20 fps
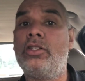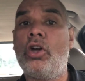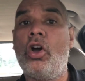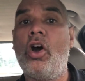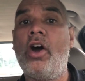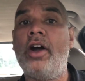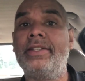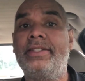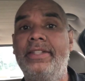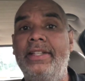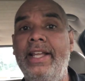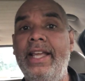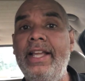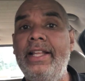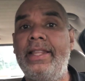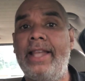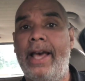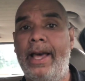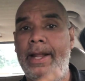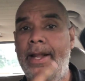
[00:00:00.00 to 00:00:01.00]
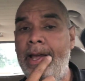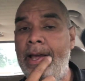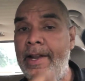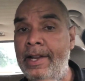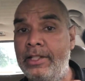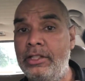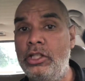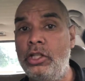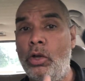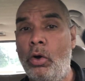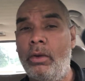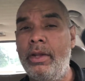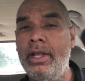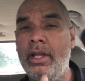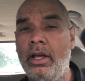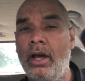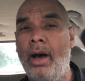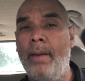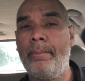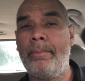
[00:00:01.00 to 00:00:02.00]
cars need that, and it's the only
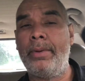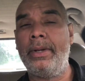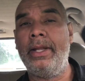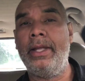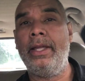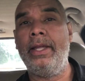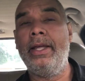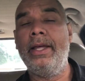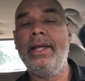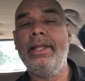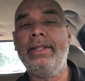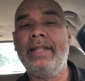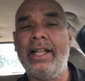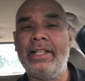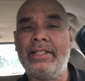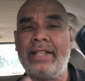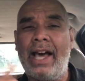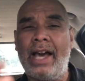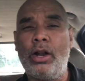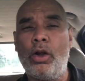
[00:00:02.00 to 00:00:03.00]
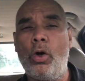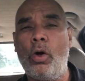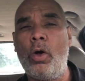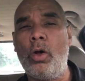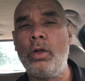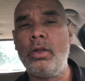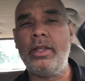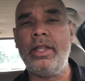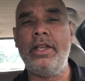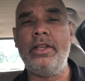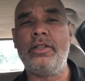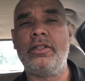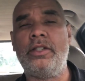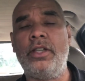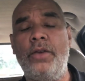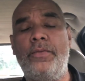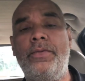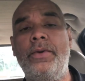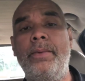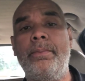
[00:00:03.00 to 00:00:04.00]
company that's got all these
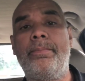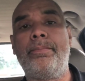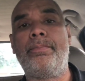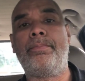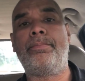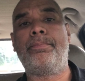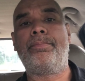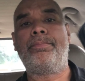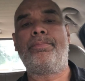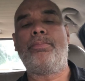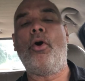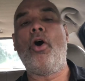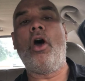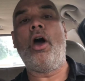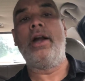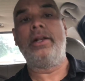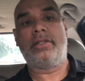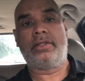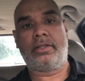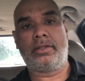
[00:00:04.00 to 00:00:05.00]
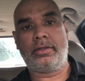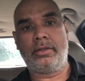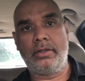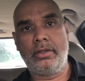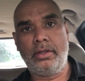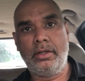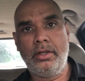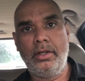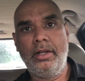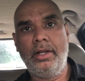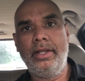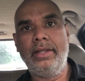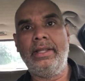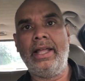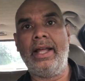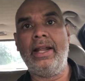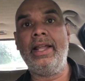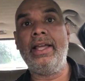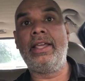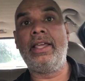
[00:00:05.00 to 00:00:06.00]
different parts
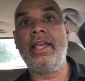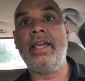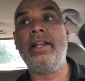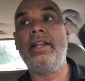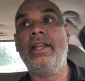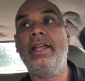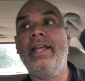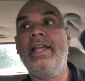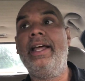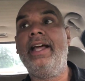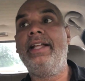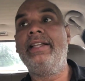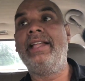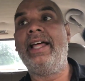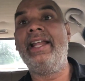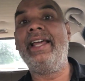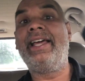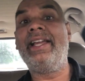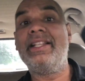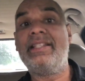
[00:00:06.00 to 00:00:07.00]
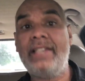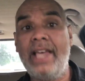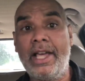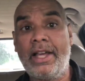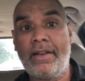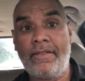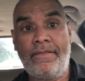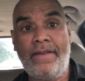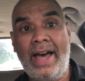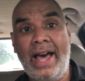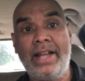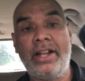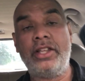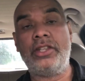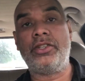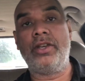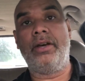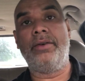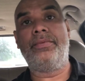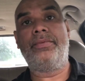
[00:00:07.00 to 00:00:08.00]
that it can take
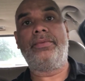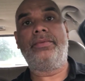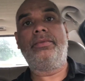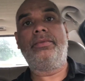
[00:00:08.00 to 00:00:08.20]
advantage of.